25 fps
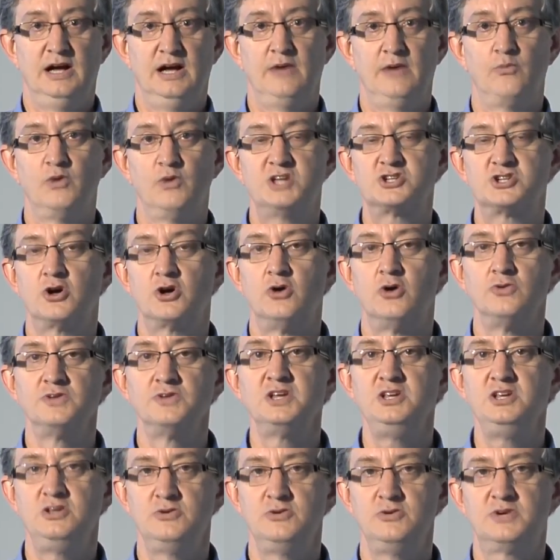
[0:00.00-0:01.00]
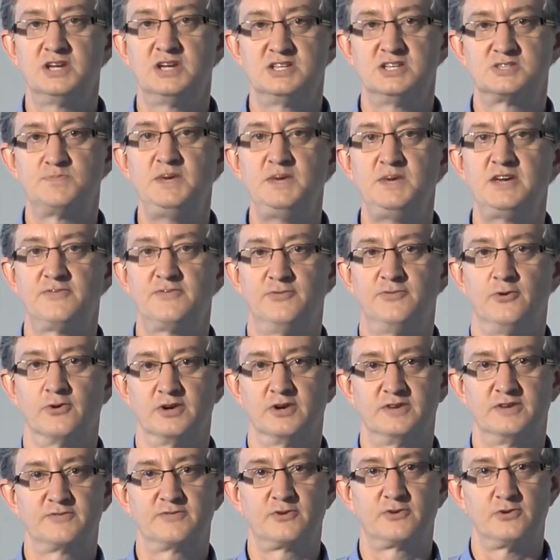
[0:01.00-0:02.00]
which only you can speak for,
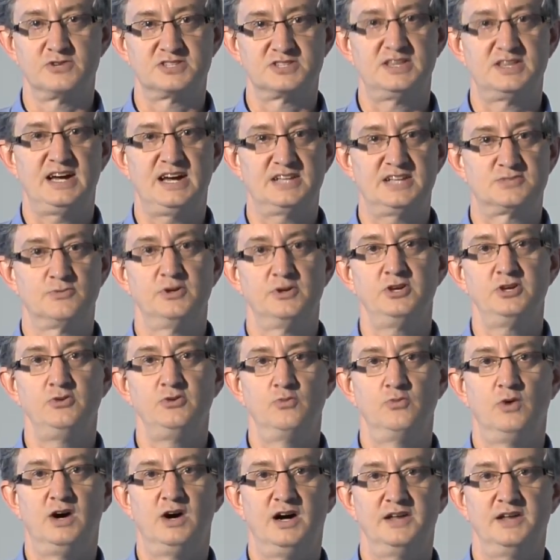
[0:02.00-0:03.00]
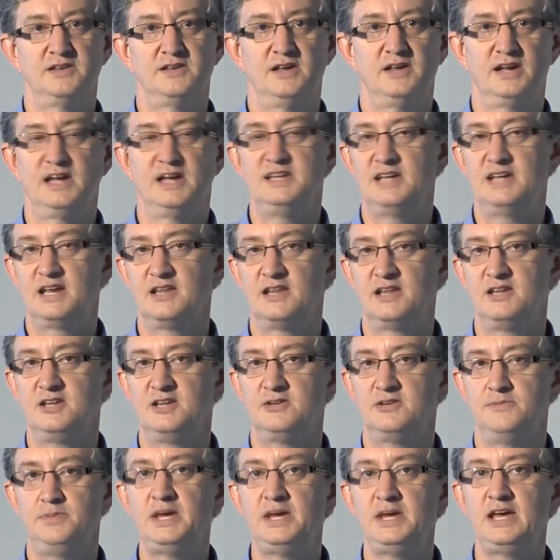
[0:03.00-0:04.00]
and of course that's what you want an identity
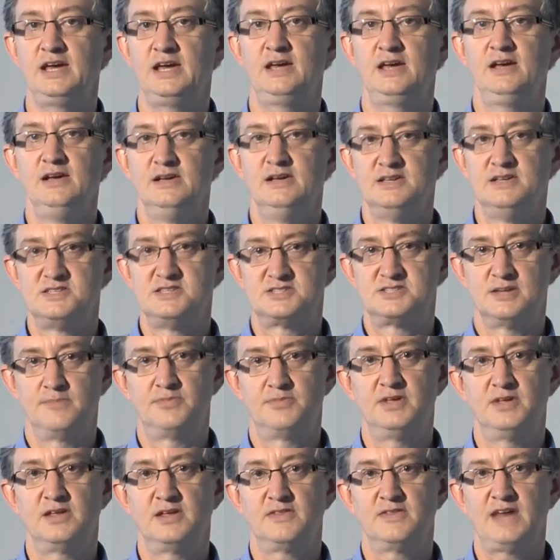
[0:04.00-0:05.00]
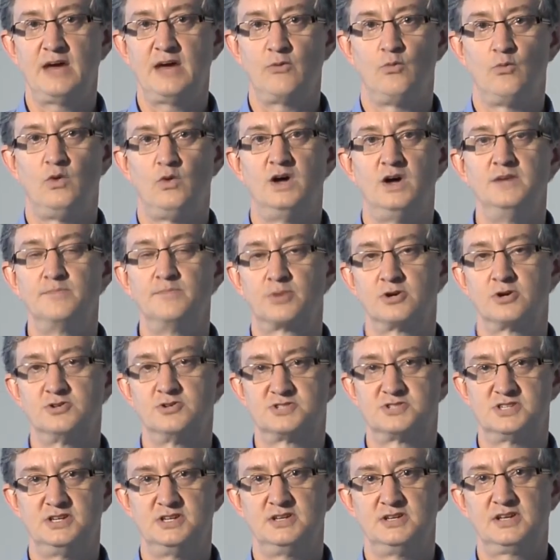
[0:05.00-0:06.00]
to be, something that one
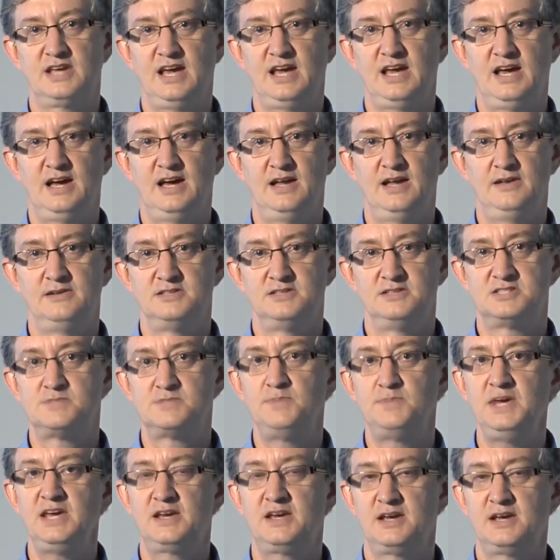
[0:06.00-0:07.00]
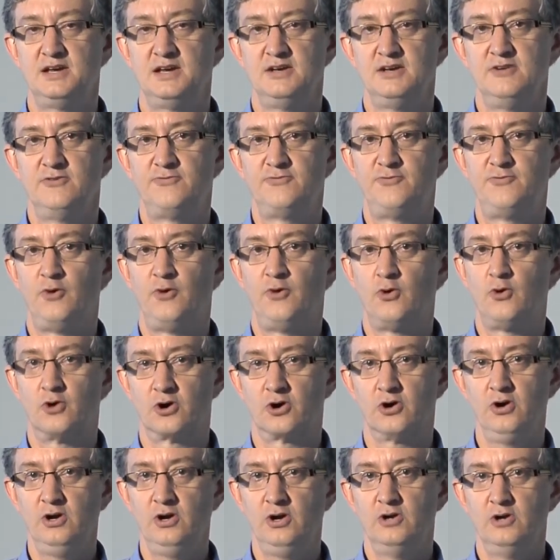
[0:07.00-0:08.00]
person can speak
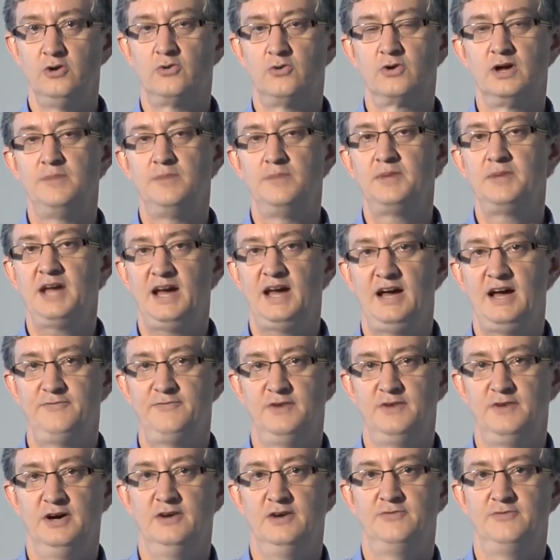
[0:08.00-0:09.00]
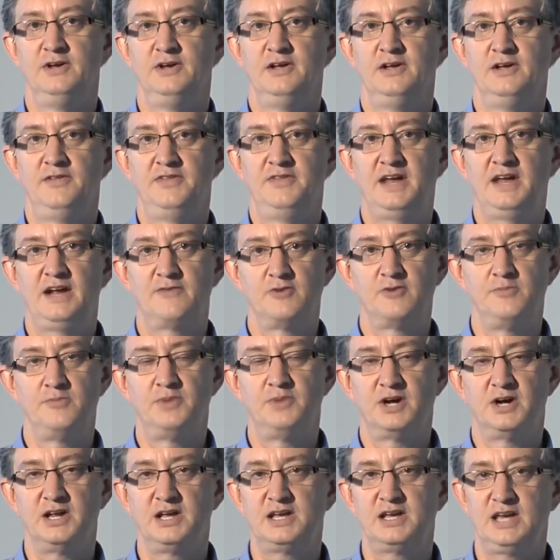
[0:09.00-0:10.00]
for or on behalf of that
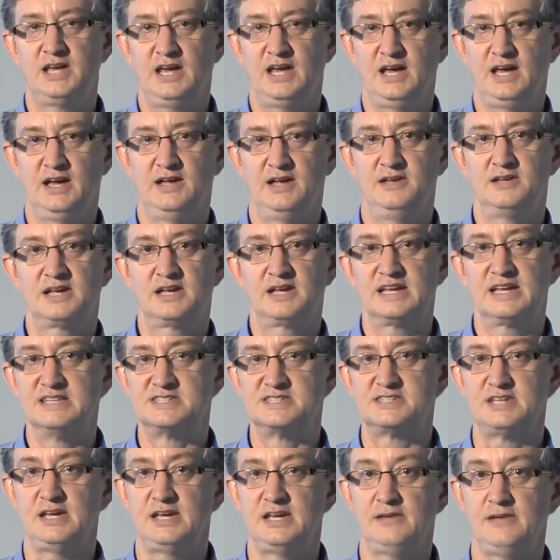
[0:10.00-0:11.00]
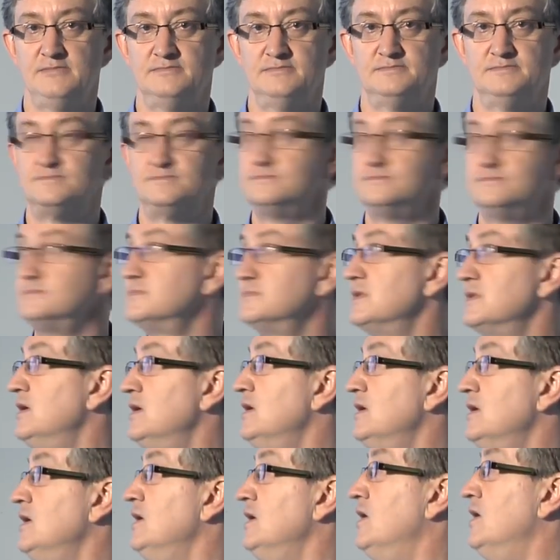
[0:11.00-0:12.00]
everybody can see.
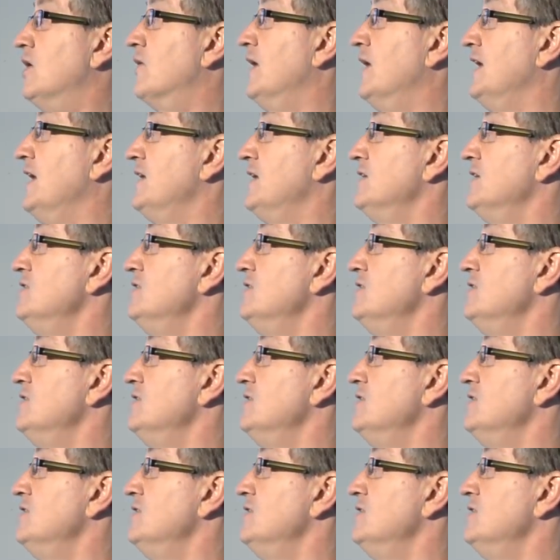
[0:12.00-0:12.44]
All right,